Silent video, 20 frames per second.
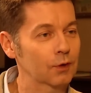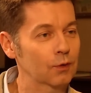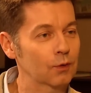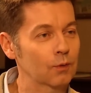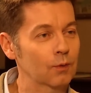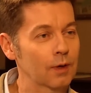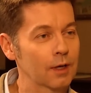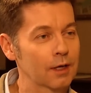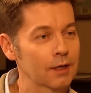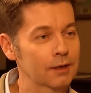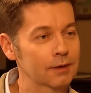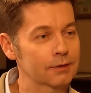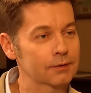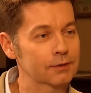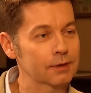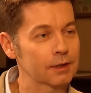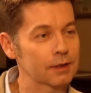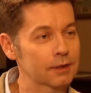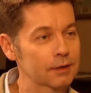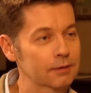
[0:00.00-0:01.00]
go away and
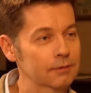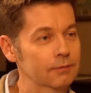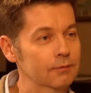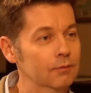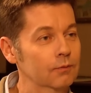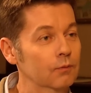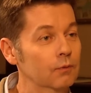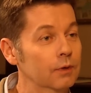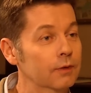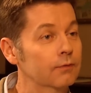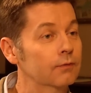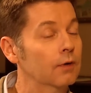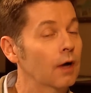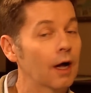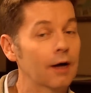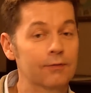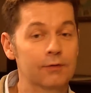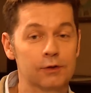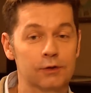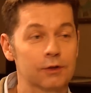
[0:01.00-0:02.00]
say, we've
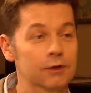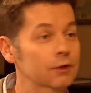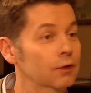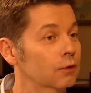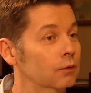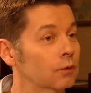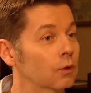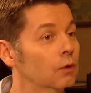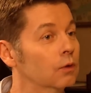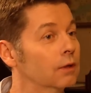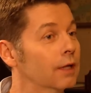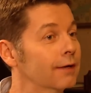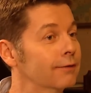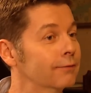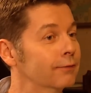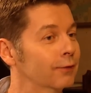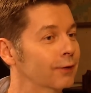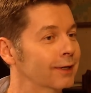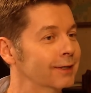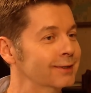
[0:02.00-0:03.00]
obviously no role left
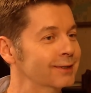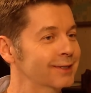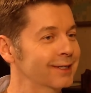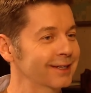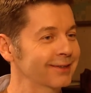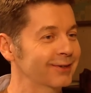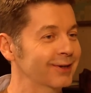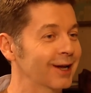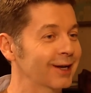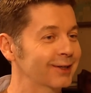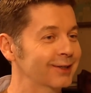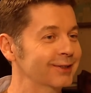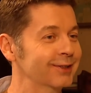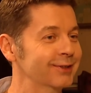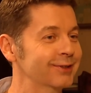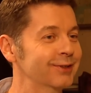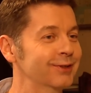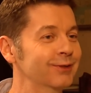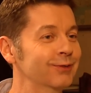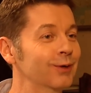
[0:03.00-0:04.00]
for us. We're not gonna
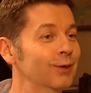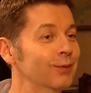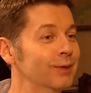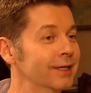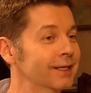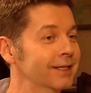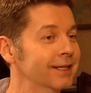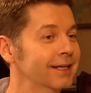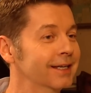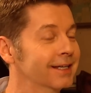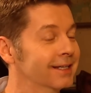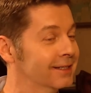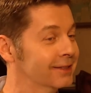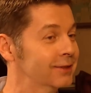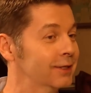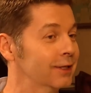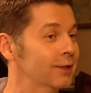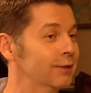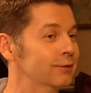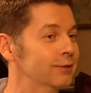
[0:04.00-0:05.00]
do what we
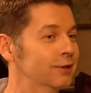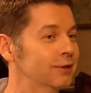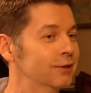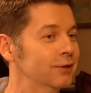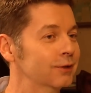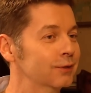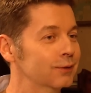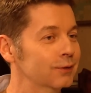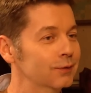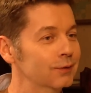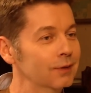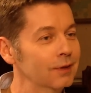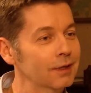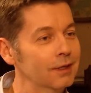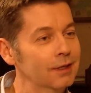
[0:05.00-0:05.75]
set out to do.